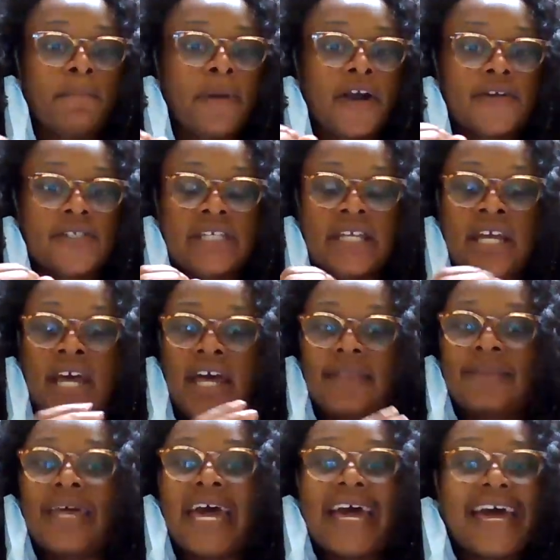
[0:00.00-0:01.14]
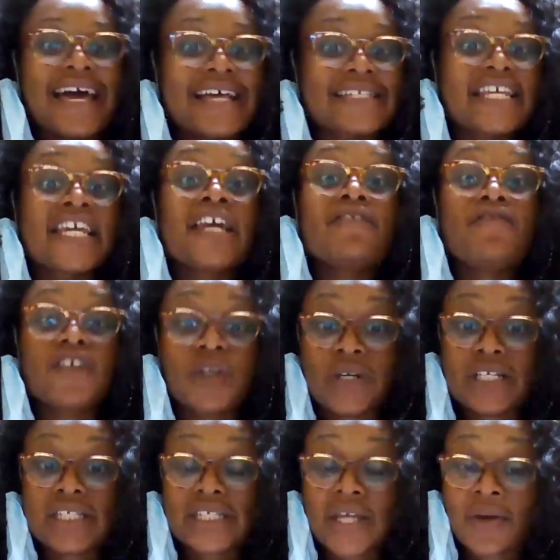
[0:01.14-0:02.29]
person that has
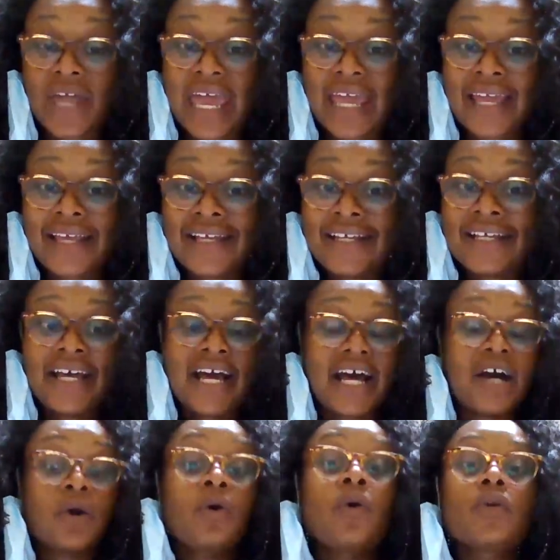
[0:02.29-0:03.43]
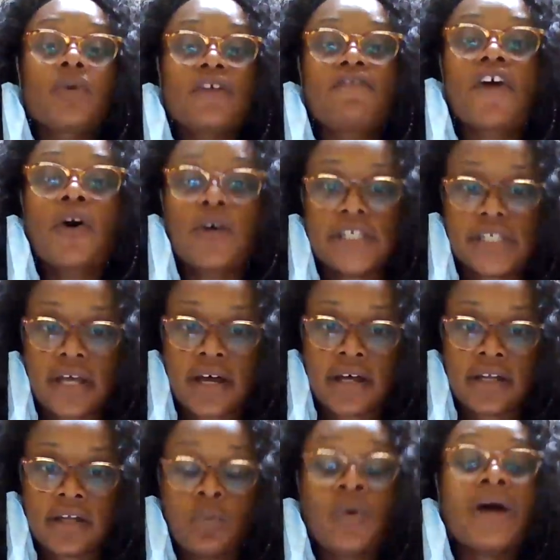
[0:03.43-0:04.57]
influence, okay? Uh, who do we focus on?
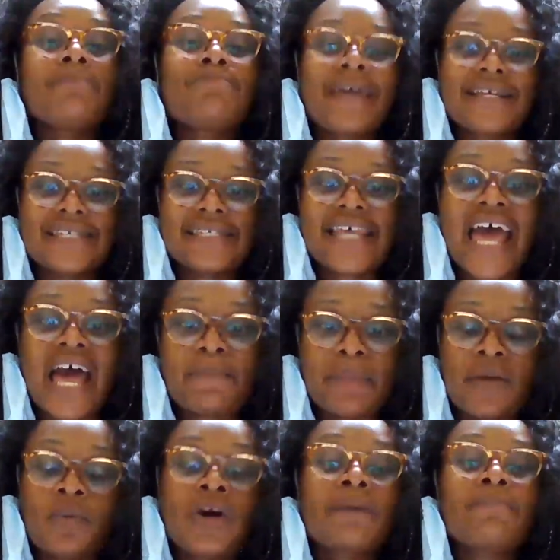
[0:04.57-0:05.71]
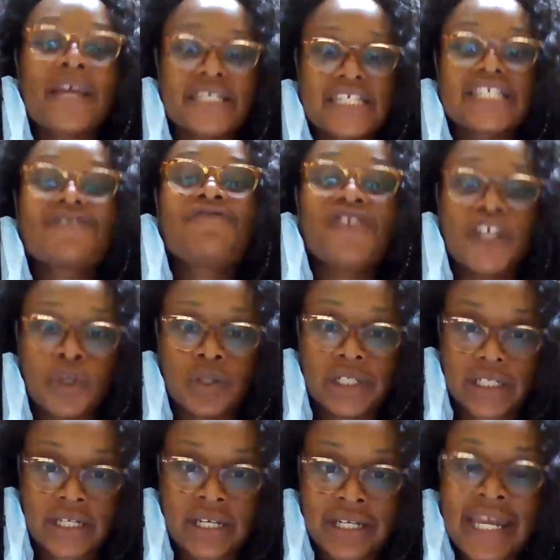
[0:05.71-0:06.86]
What makes us happy? What makes us feel
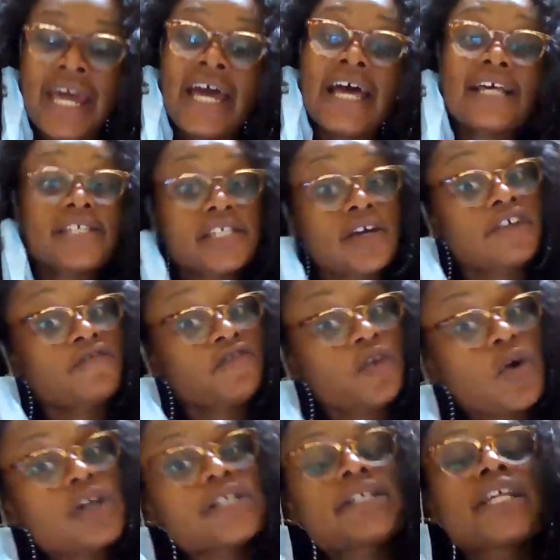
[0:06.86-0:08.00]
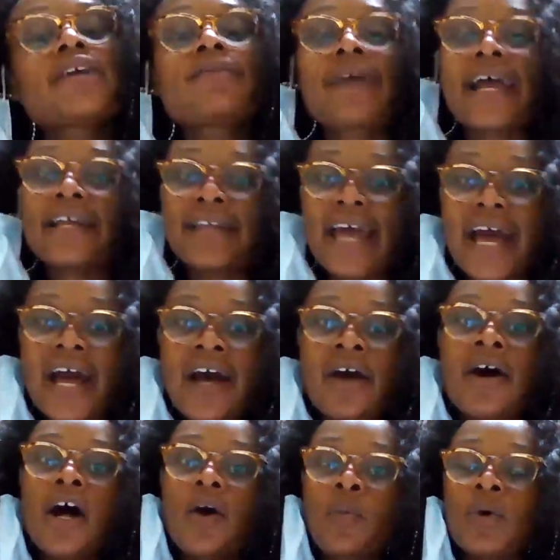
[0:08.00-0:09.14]
good? And so, unfortunately, right now,
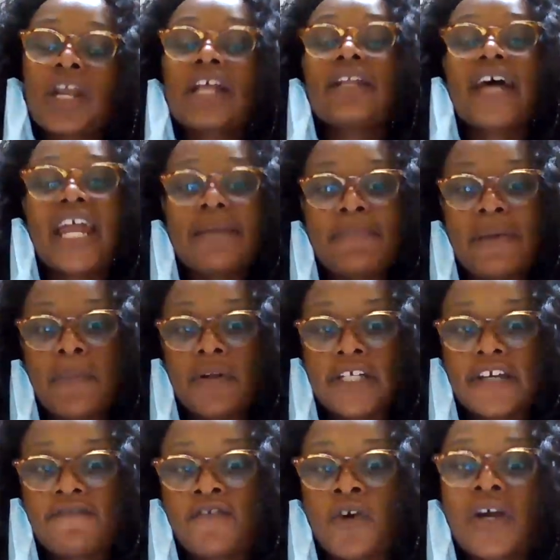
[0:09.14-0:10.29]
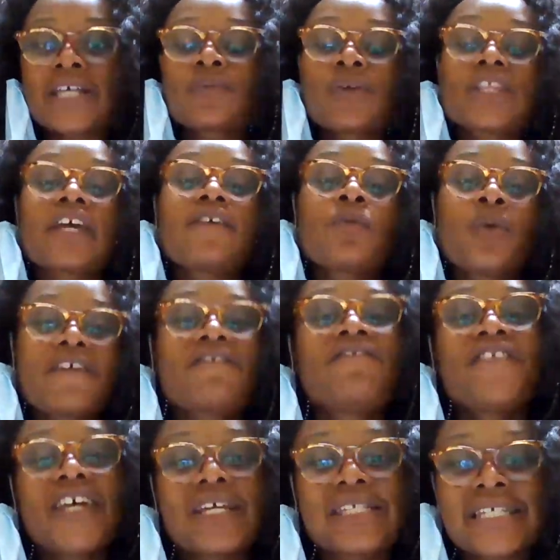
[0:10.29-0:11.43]
what a lot of people are looking for is what, they, what
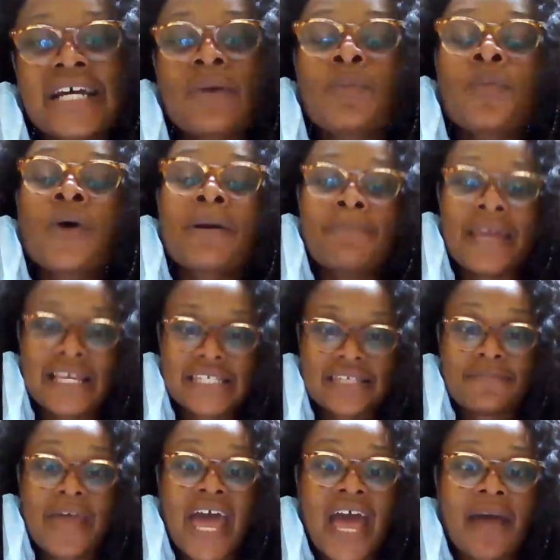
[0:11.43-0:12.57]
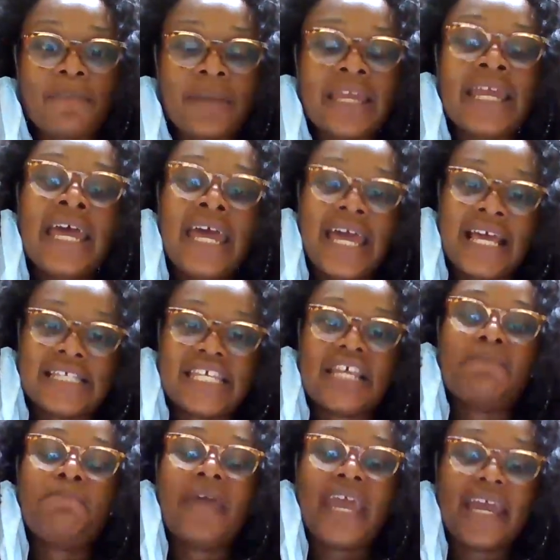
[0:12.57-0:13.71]
feels good, what makes them happy, instead
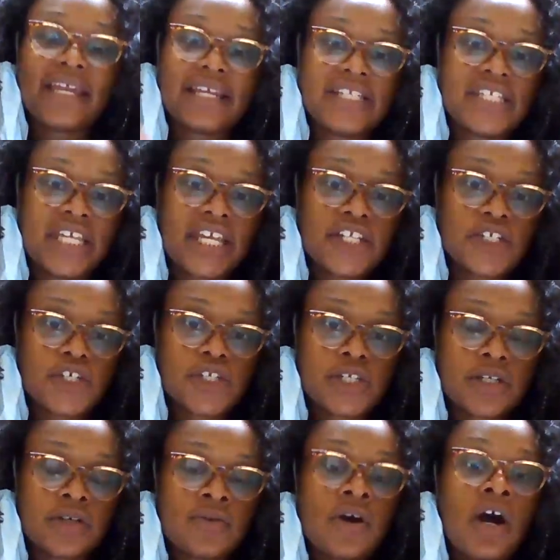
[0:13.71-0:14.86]
of paying attention to